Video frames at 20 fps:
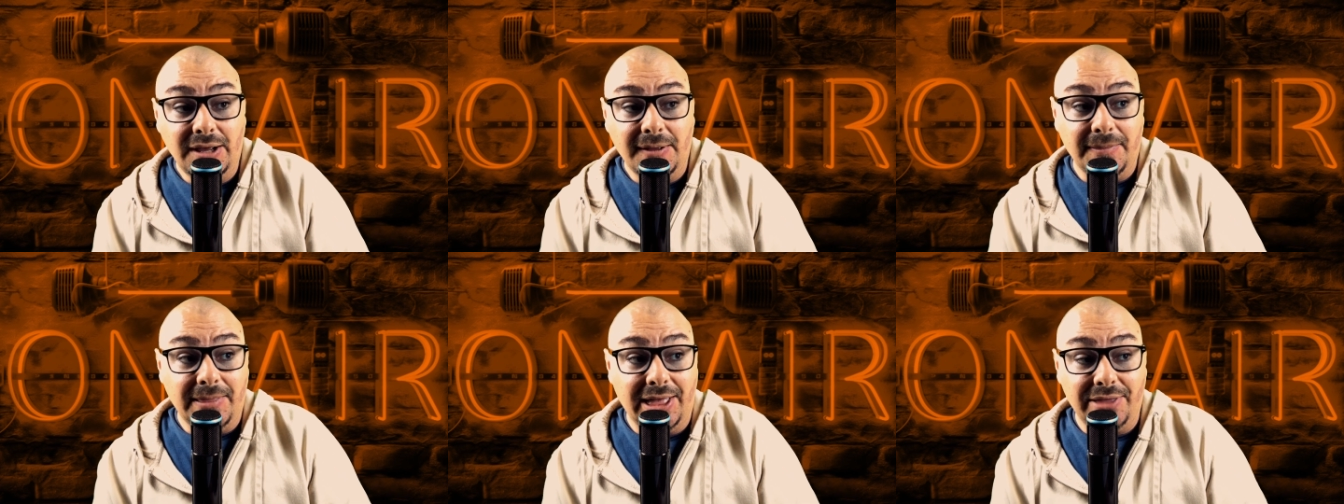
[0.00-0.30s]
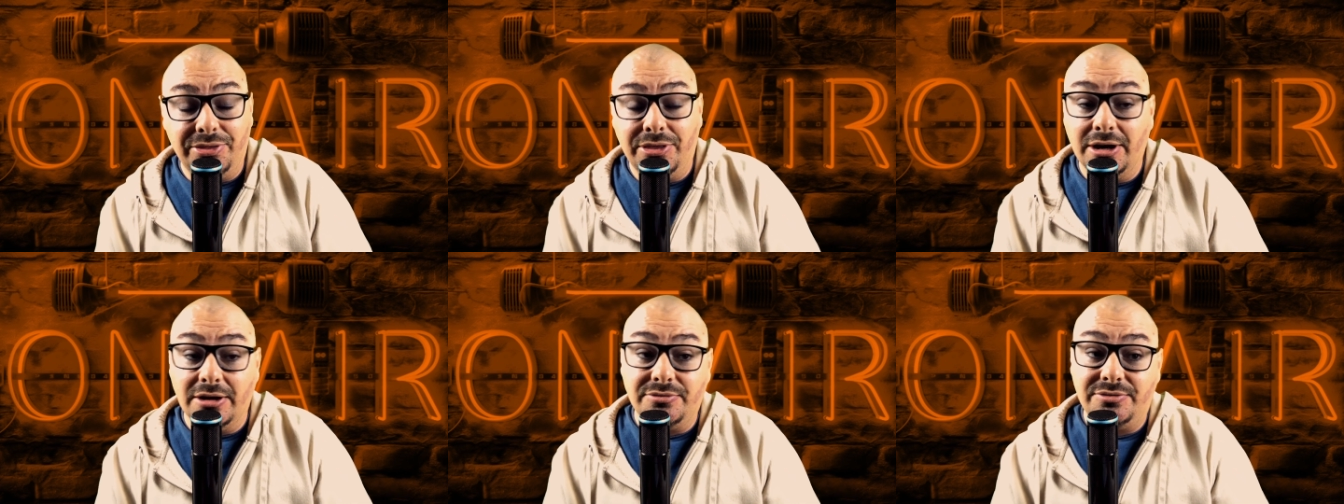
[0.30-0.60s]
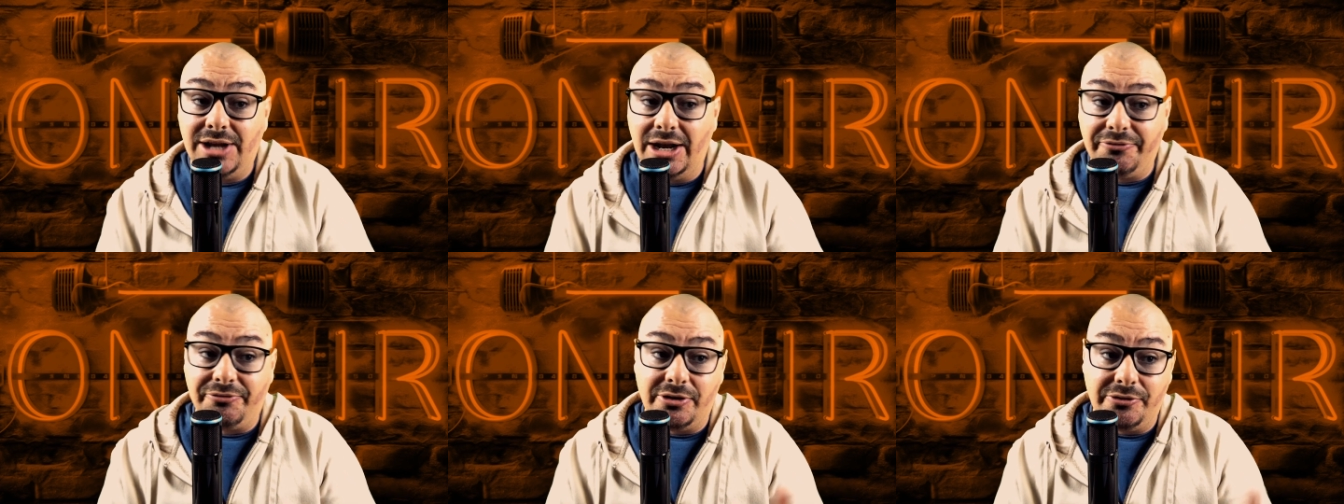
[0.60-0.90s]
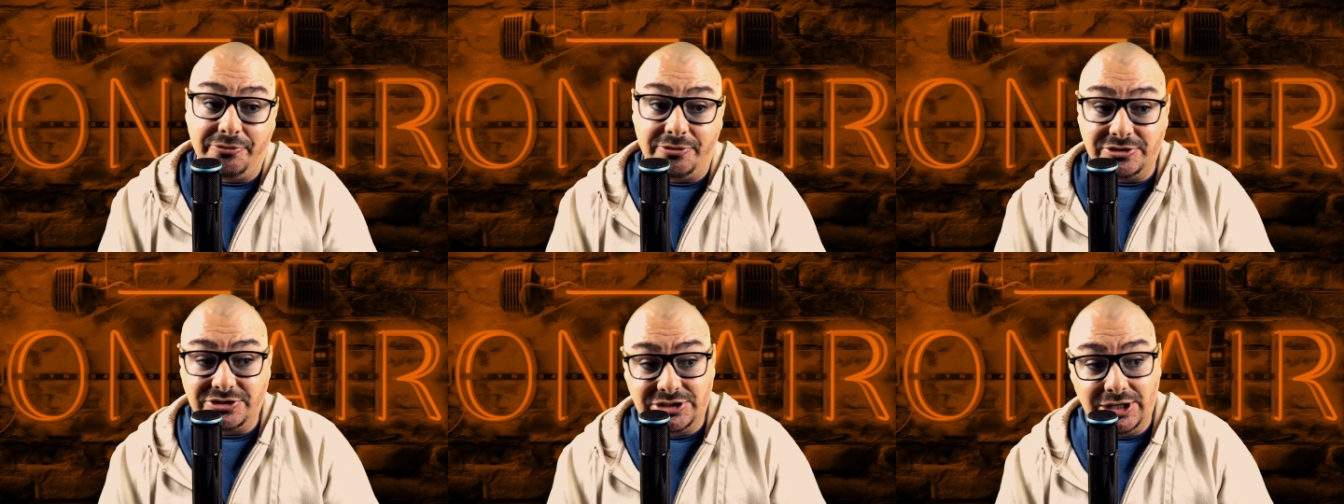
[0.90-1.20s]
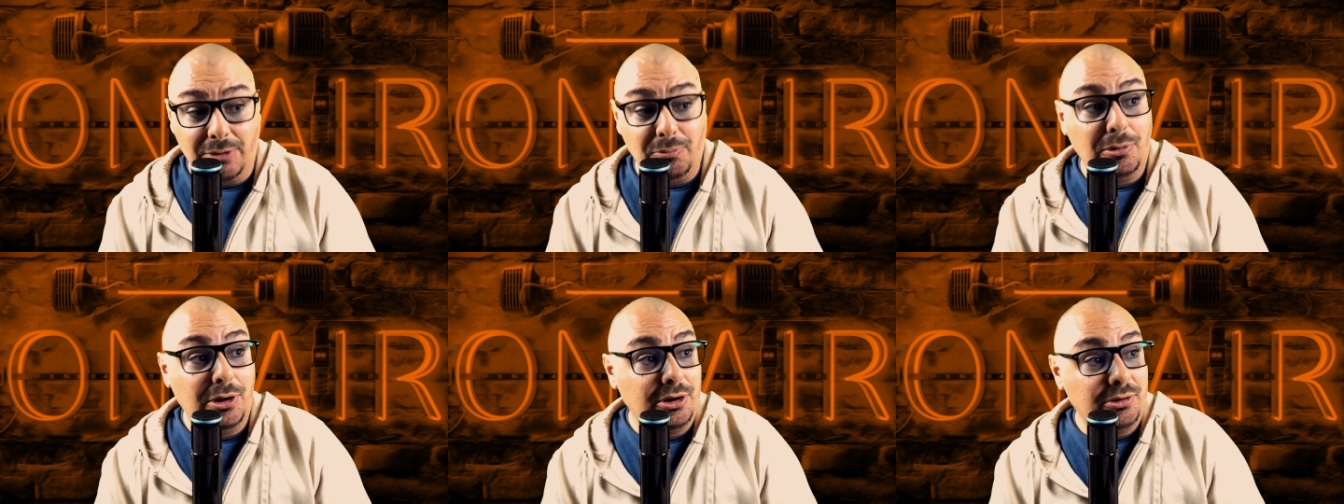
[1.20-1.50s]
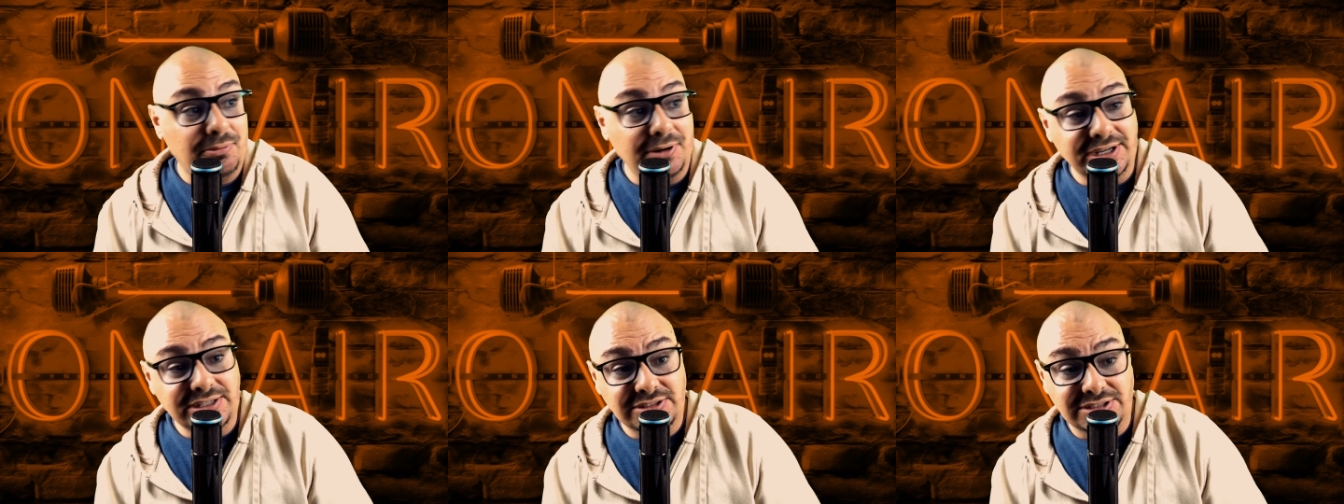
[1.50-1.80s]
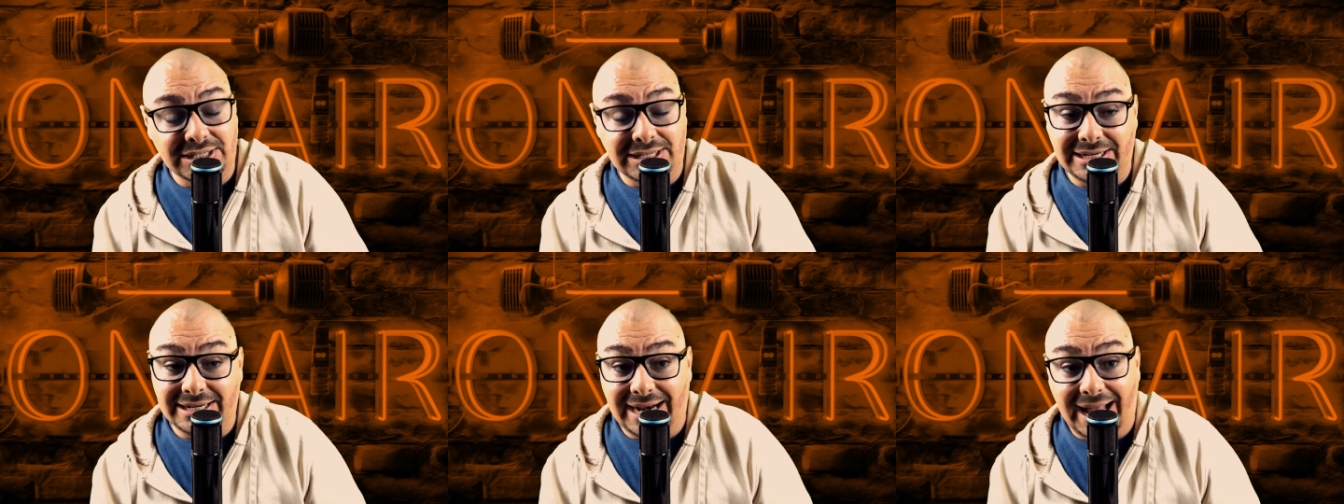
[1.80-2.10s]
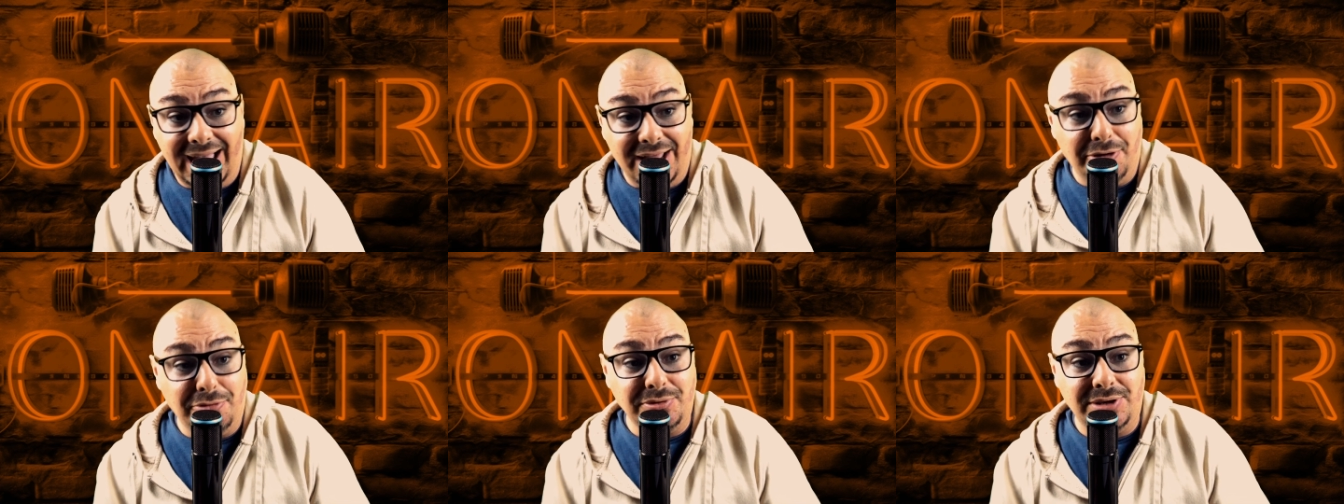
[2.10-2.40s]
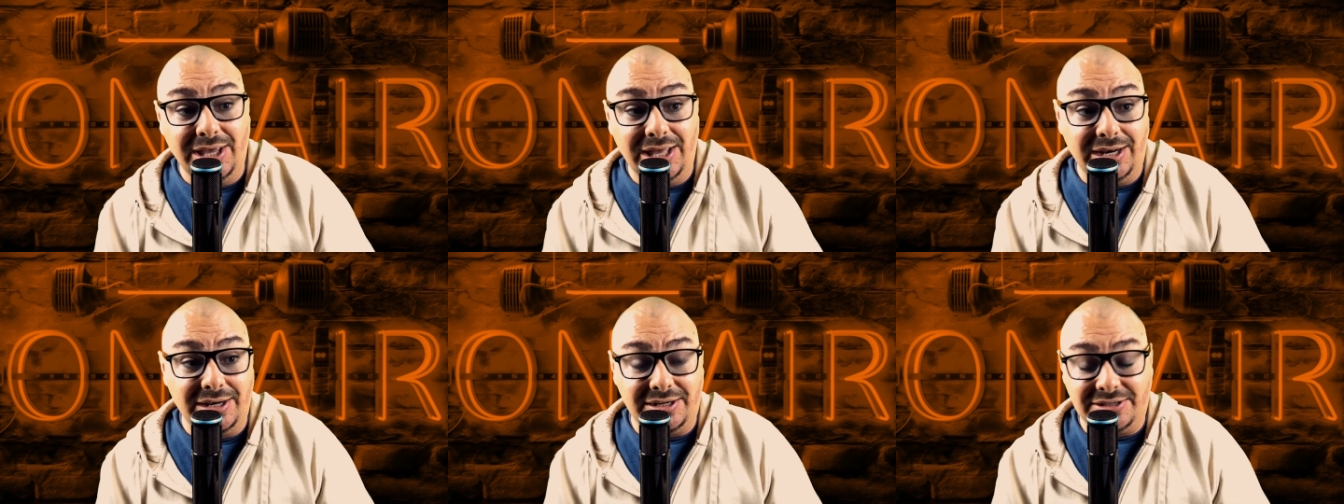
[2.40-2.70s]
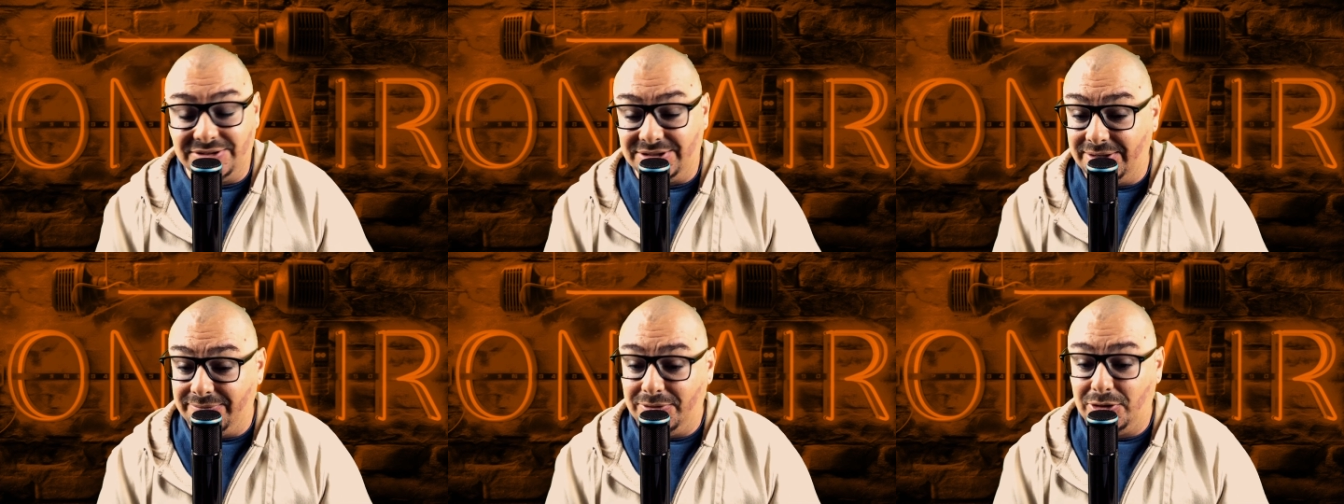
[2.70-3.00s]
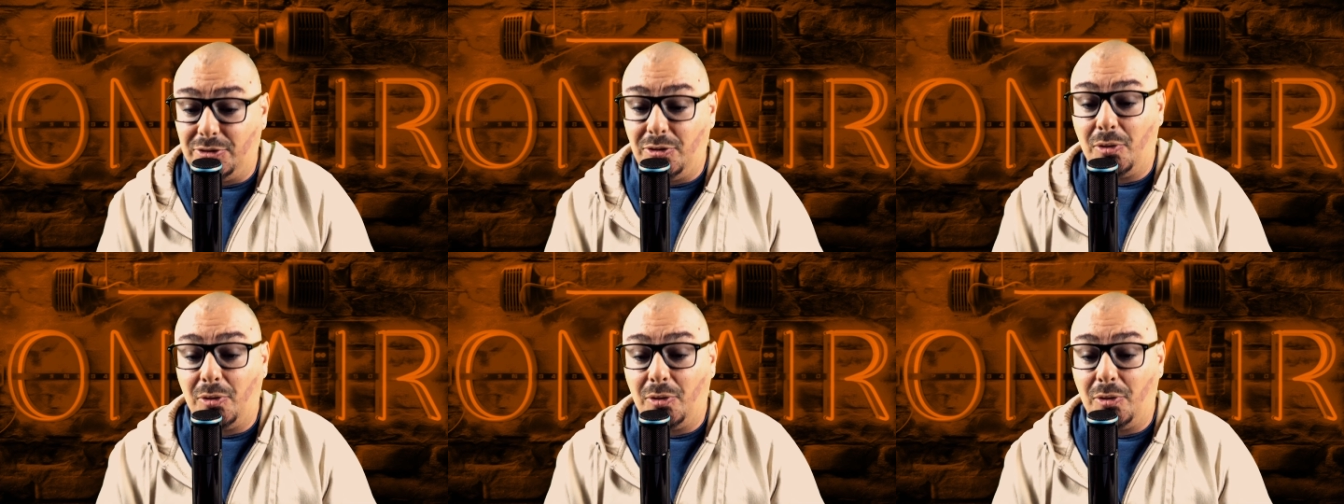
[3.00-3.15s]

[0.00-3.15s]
that they're different for some weird reason, and I don't get it because every